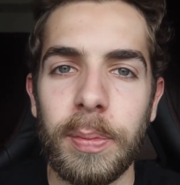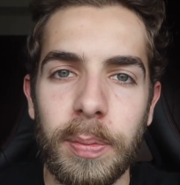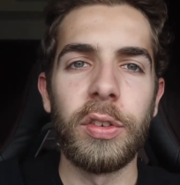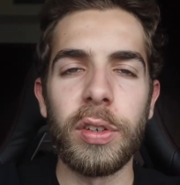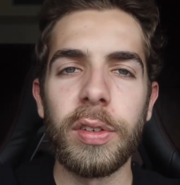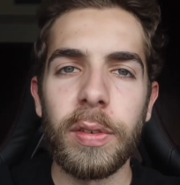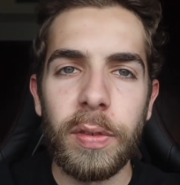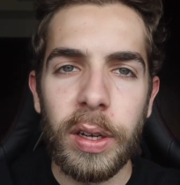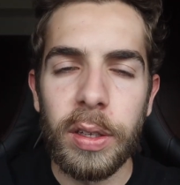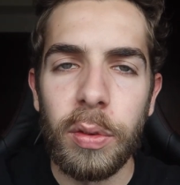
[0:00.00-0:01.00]
Just a
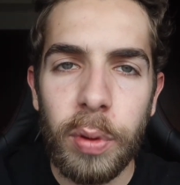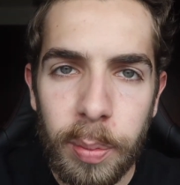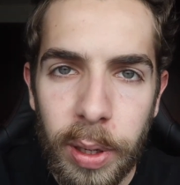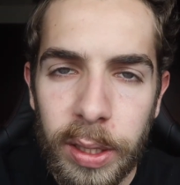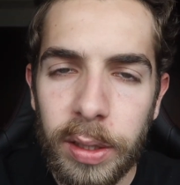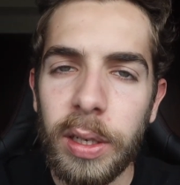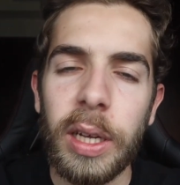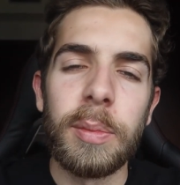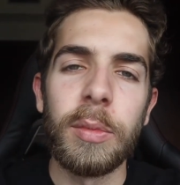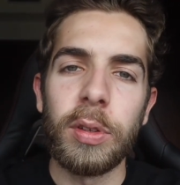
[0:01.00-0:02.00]
final reminder, I
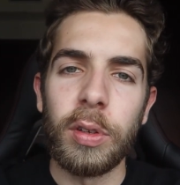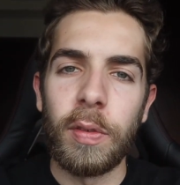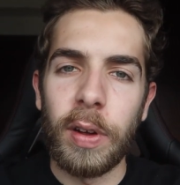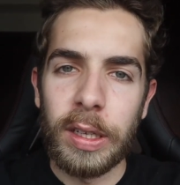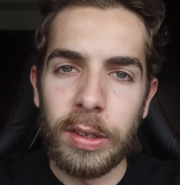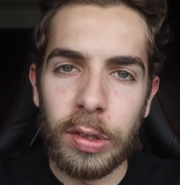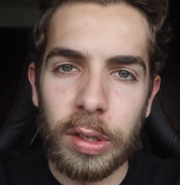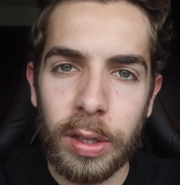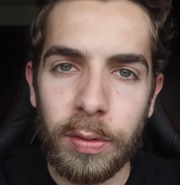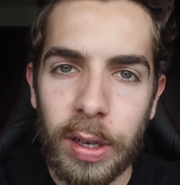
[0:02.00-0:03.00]
am not your
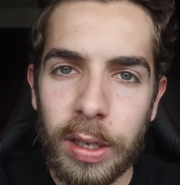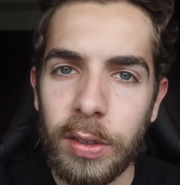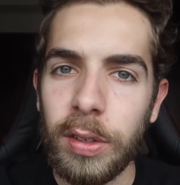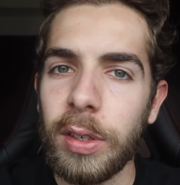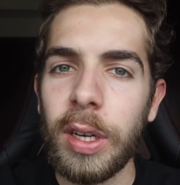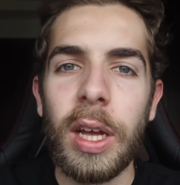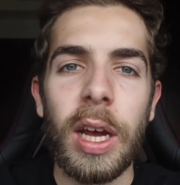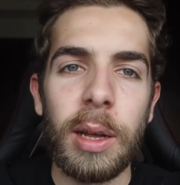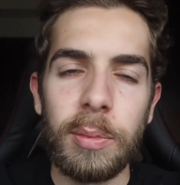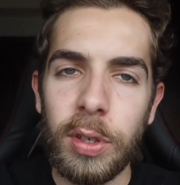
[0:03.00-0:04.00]
financial advisor.
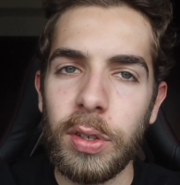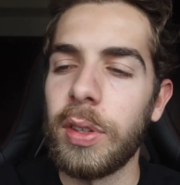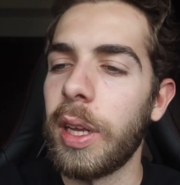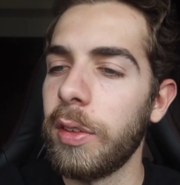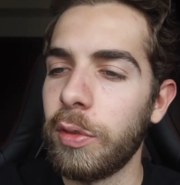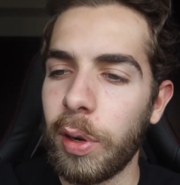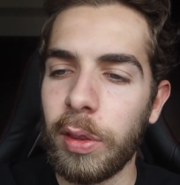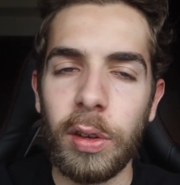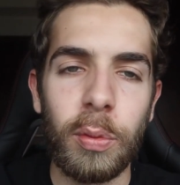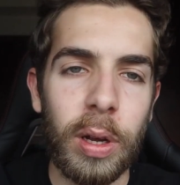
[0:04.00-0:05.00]
I'm just answering
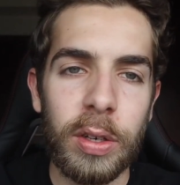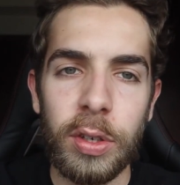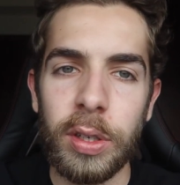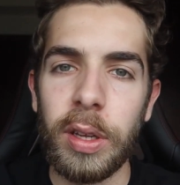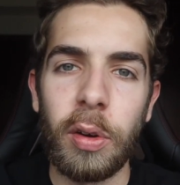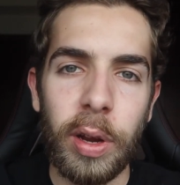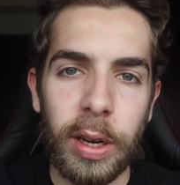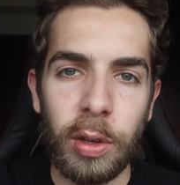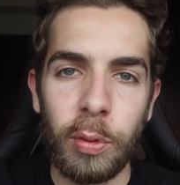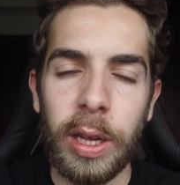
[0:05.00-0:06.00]
the question, how
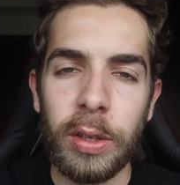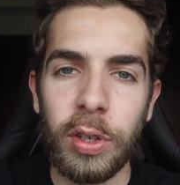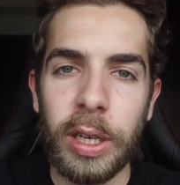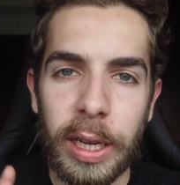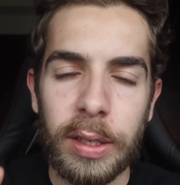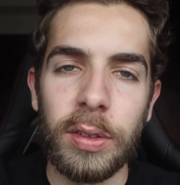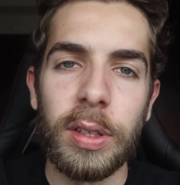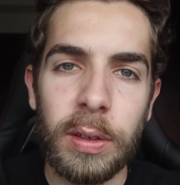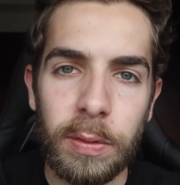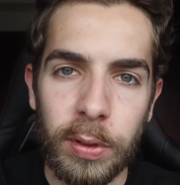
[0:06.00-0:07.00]
can you hedge against
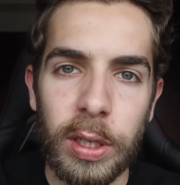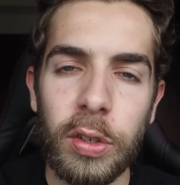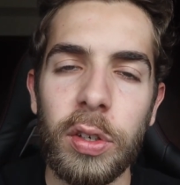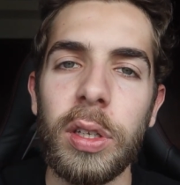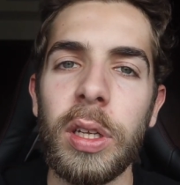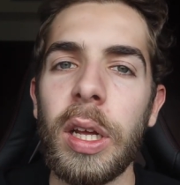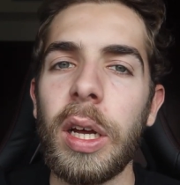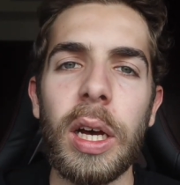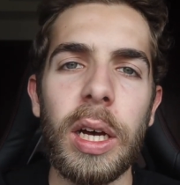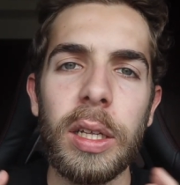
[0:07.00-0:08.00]
inflation?
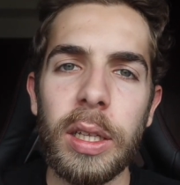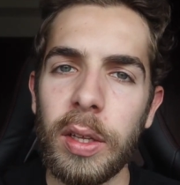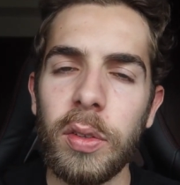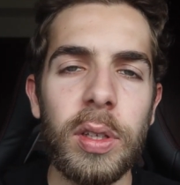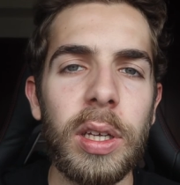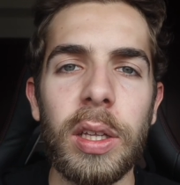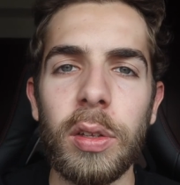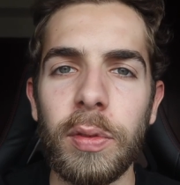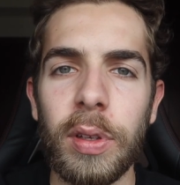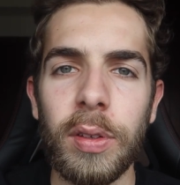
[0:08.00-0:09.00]
And that's the end
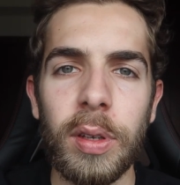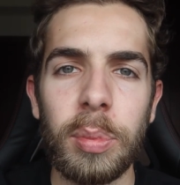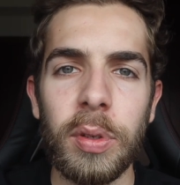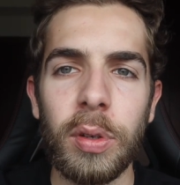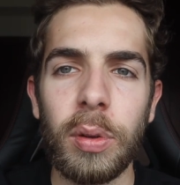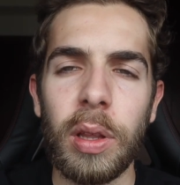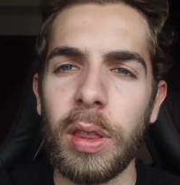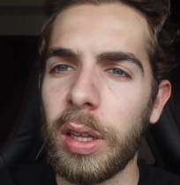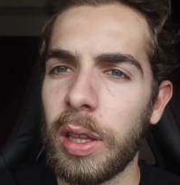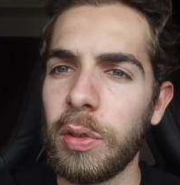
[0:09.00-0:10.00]
of this episode. I
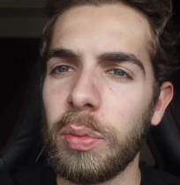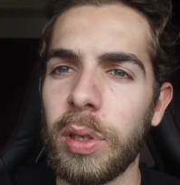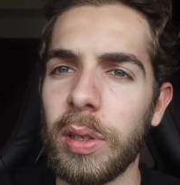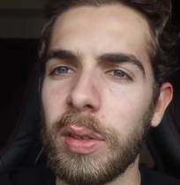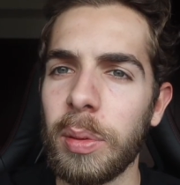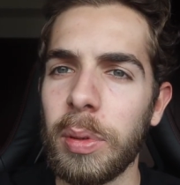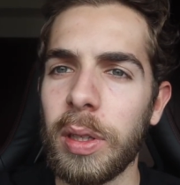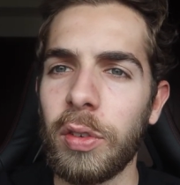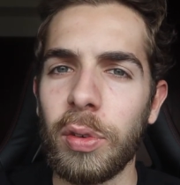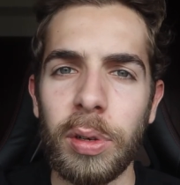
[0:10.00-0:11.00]
think this one is a
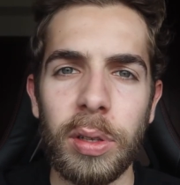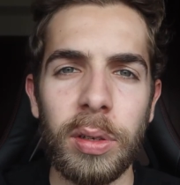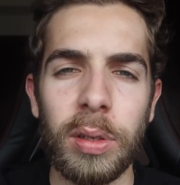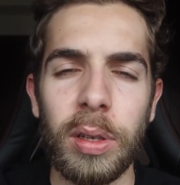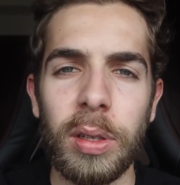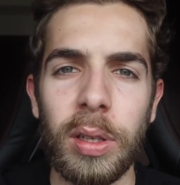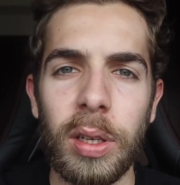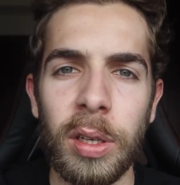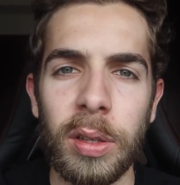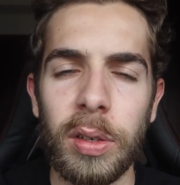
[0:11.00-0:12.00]
bit shorter than
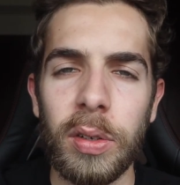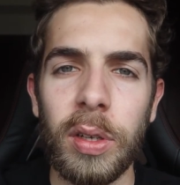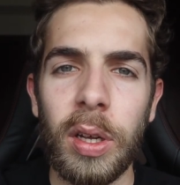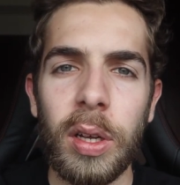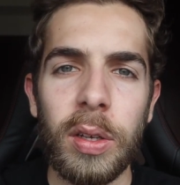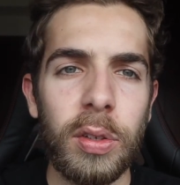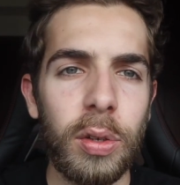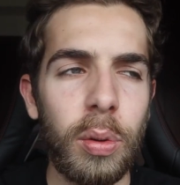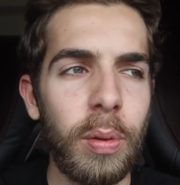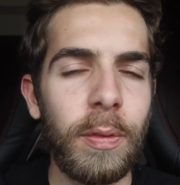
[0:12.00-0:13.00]
the others.
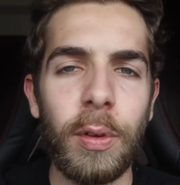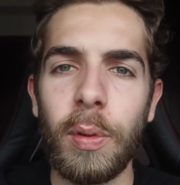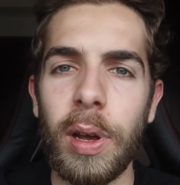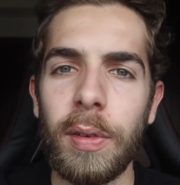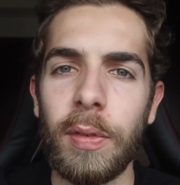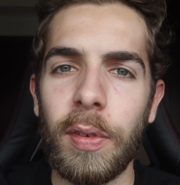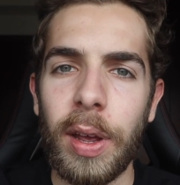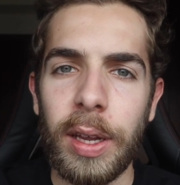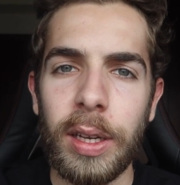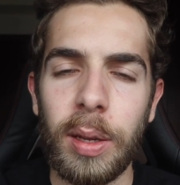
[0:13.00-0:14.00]
So if you have
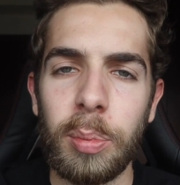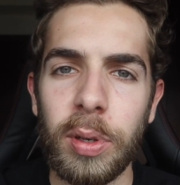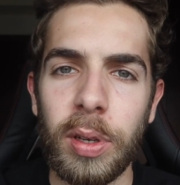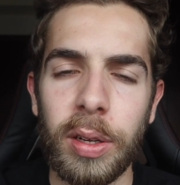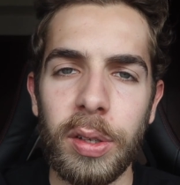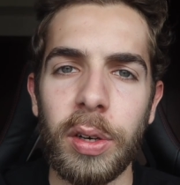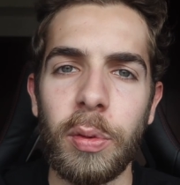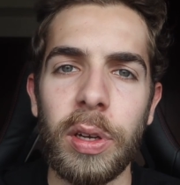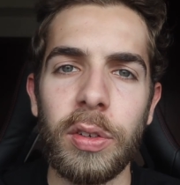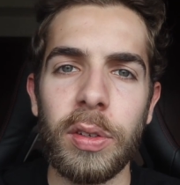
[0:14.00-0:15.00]
any particular
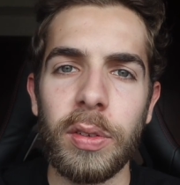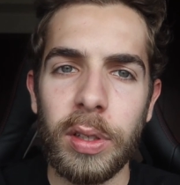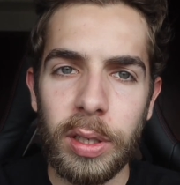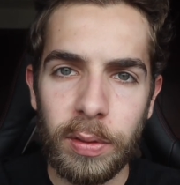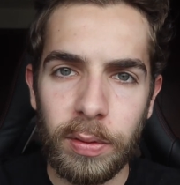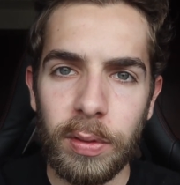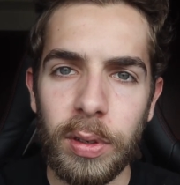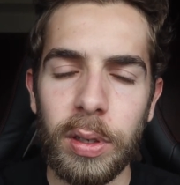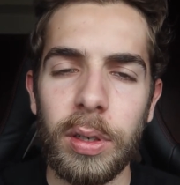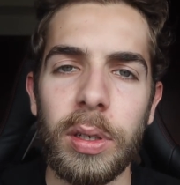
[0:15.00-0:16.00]
questions, leave
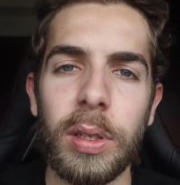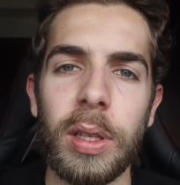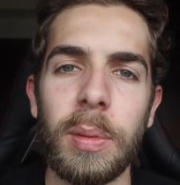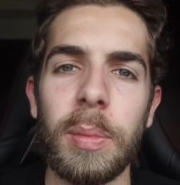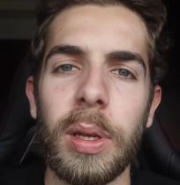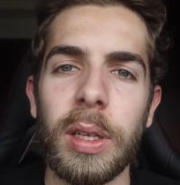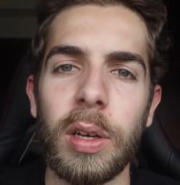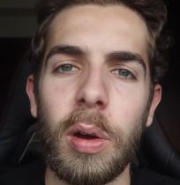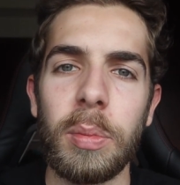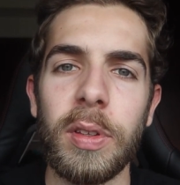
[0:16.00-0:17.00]
them in the
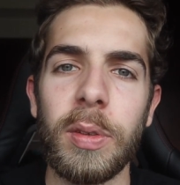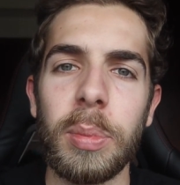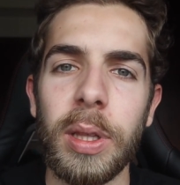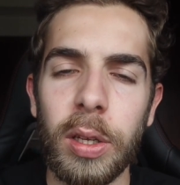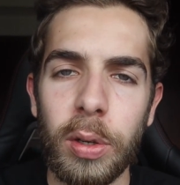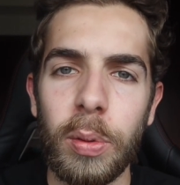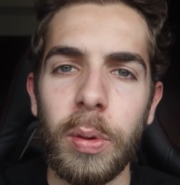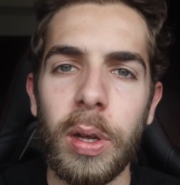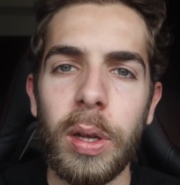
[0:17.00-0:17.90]
comments below.